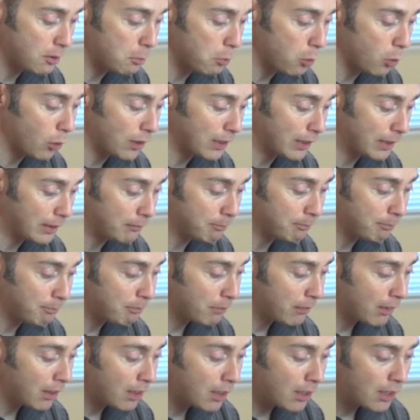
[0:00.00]
the morning.
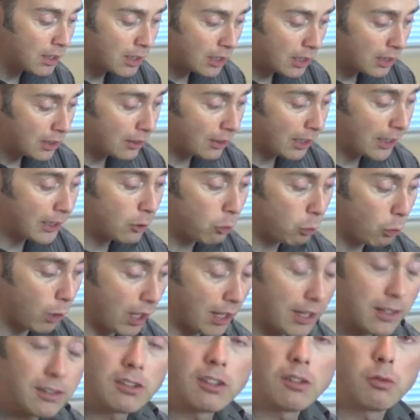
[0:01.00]

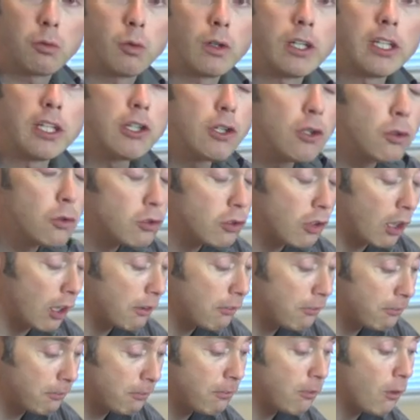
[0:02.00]
Likewise, if we use our
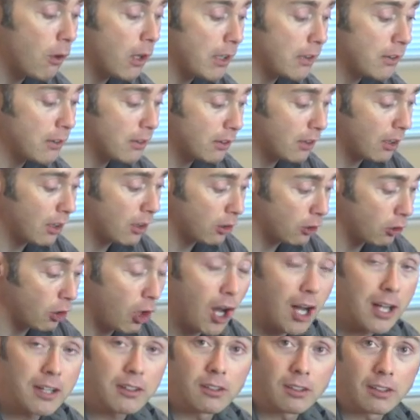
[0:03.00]
foot a
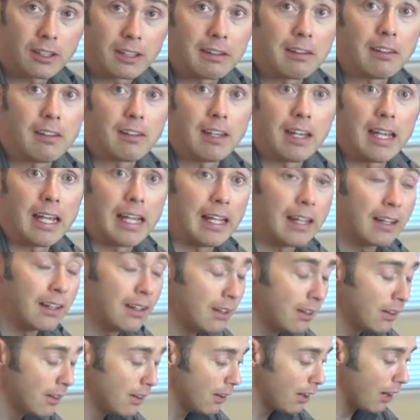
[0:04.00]
lot during the day,
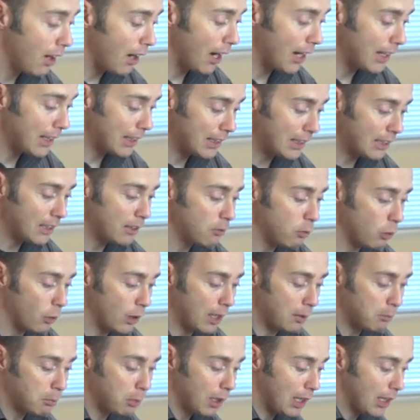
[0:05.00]
i.e. if we
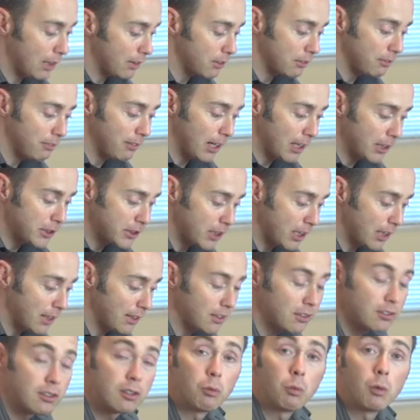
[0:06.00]
had plantar
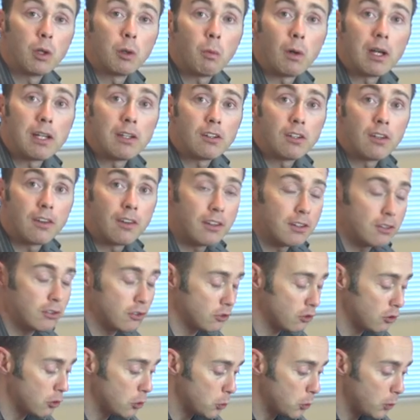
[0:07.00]
fasciitis and we went to the
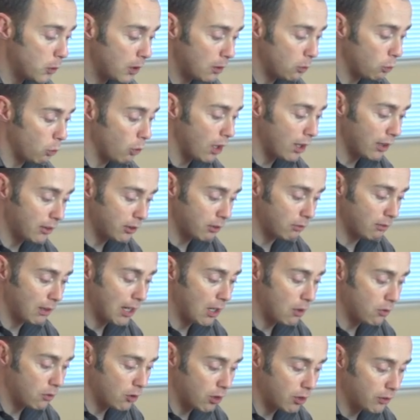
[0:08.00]
zoo and walked
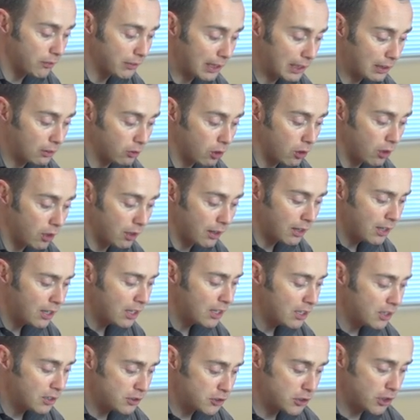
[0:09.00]
around all day long,
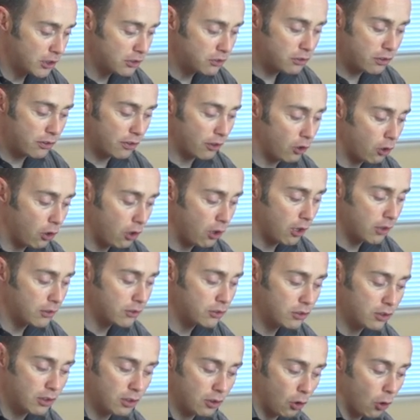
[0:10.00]
just the
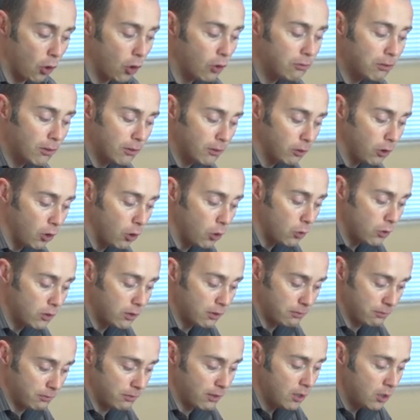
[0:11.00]
constant overload
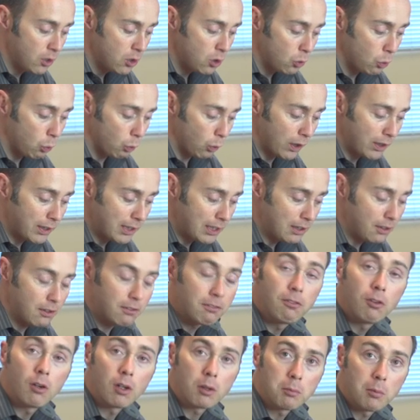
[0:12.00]
of working the
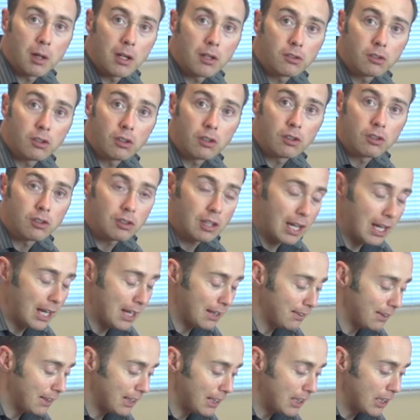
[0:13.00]
foot muscles
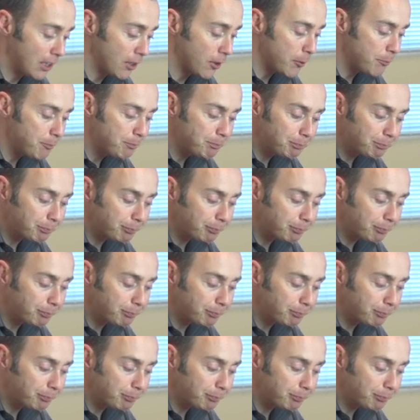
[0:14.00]
and the heel